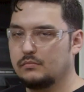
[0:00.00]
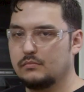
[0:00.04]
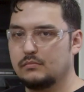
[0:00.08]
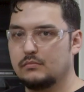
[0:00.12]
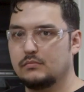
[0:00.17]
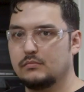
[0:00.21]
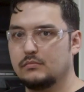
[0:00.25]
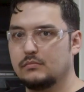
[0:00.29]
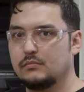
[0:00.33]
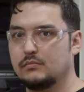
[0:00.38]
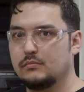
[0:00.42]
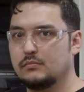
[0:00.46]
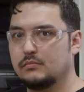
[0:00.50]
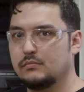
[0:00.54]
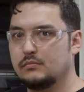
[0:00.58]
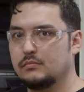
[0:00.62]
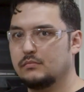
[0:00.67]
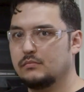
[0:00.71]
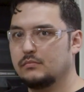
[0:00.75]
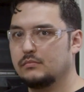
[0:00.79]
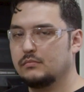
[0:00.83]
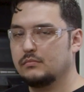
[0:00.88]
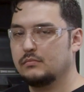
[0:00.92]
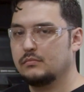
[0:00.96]

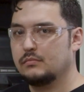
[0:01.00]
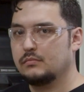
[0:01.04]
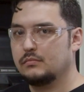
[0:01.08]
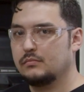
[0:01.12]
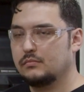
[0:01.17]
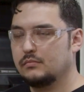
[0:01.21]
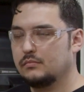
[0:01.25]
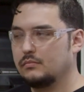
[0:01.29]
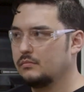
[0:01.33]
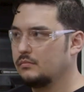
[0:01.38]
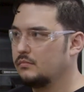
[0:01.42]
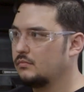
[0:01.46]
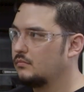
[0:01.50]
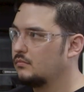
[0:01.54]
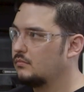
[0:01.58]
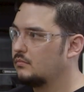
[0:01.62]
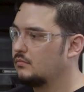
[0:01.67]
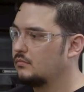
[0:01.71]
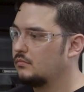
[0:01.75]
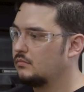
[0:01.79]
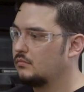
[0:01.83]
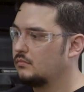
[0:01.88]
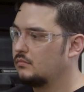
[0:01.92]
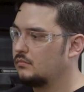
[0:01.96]

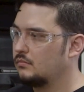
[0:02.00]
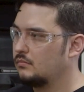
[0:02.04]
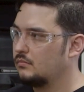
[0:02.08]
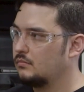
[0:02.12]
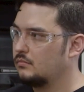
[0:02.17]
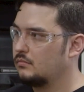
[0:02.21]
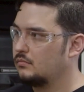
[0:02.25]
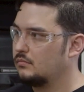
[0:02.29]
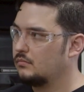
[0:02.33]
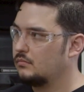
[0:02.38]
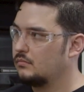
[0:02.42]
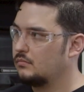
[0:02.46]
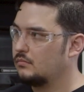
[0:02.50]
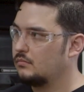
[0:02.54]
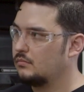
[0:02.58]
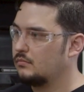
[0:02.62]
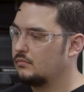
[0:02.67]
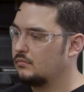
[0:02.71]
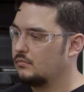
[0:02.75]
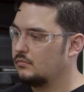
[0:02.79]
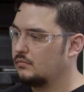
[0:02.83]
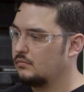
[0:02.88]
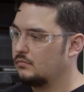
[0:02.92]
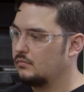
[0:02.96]

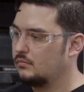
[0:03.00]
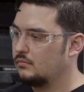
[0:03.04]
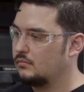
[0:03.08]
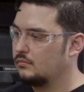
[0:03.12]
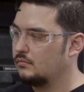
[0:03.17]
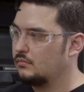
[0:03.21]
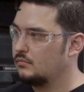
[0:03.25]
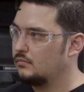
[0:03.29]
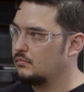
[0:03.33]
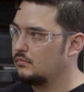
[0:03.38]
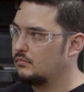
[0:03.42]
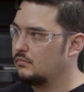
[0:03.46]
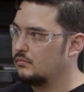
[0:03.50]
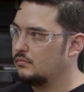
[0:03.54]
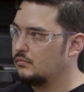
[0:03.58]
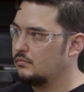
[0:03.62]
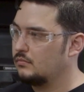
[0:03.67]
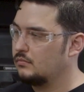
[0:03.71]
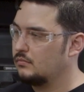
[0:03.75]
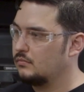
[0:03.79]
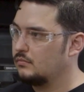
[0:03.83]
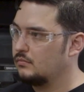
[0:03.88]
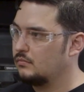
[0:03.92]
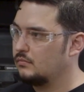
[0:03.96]

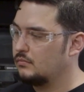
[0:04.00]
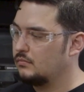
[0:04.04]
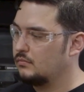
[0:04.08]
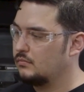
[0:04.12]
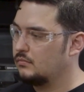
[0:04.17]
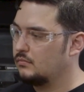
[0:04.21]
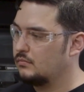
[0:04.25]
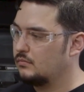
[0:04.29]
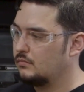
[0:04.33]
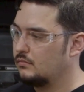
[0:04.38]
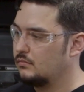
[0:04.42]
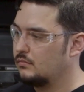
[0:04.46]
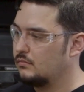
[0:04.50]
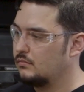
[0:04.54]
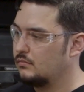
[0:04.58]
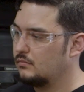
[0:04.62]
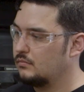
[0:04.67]
[no speech]